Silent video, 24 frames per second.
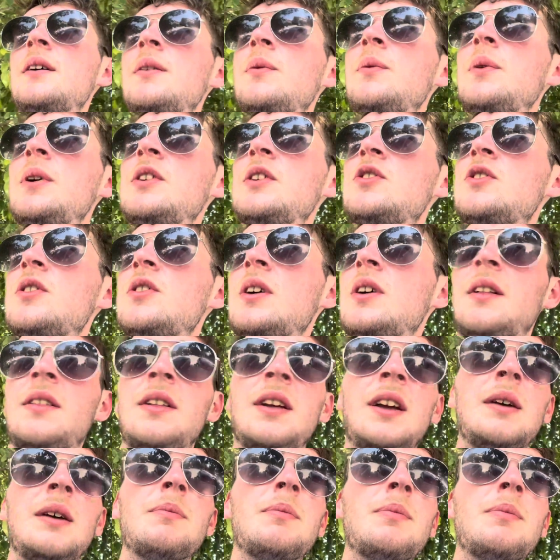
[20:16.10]
which I
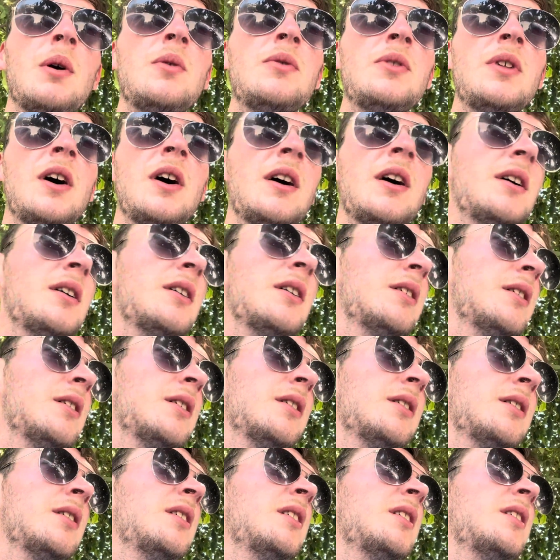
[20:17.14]
think both are
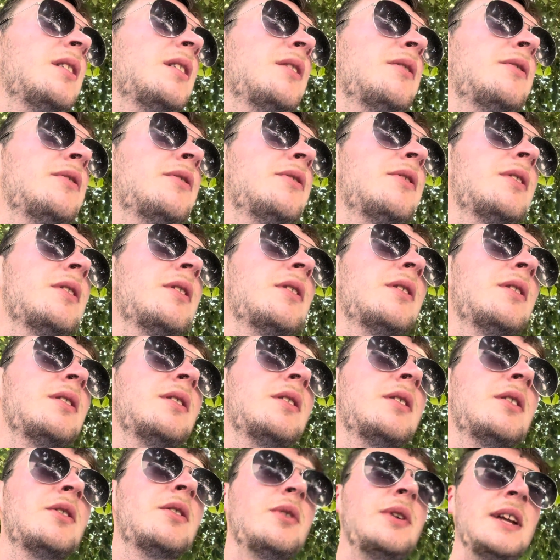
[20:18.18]
of
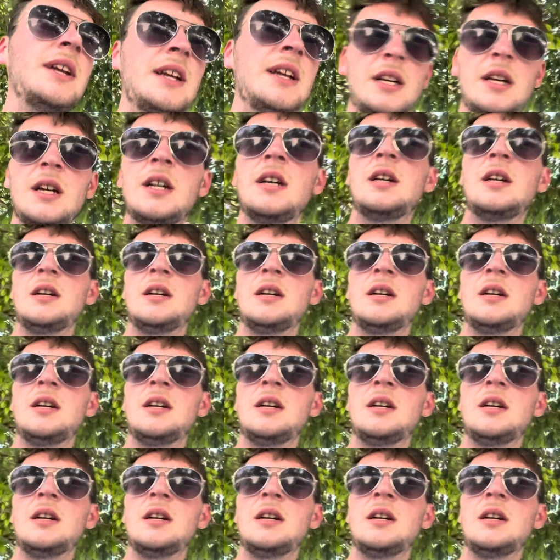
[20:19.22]
Greek,